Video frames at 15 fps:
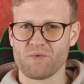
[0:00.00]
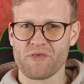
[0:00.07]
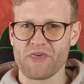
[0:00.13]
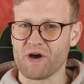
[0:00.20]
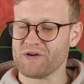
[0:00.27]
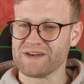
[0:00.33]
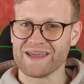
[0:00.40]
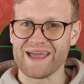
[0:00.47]

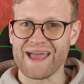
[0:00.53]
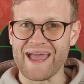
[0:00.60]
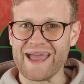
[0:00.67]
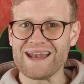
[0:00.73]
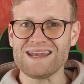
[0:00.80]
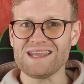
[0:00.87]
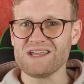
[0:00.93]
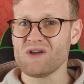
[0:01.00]
without
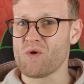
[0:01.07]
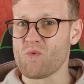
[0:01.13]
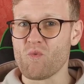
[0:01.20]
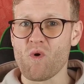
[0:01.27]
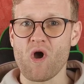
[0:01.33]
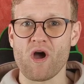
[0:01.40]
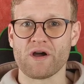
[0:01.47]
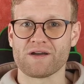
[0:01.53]
any
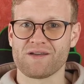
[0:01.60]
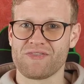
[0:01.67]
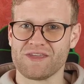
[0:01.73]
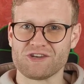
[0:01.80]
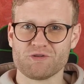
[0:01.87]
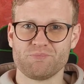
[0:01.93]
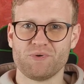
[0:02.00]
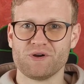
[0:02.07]
work
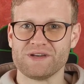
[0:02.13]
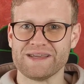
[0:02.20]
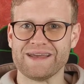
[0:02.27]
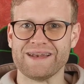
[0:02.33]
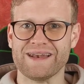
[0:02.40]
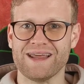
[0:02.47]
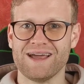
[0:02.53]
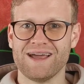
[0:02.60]
that you put
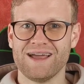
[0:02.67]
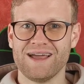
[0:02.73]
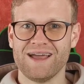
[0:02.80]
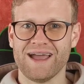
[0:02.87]
in,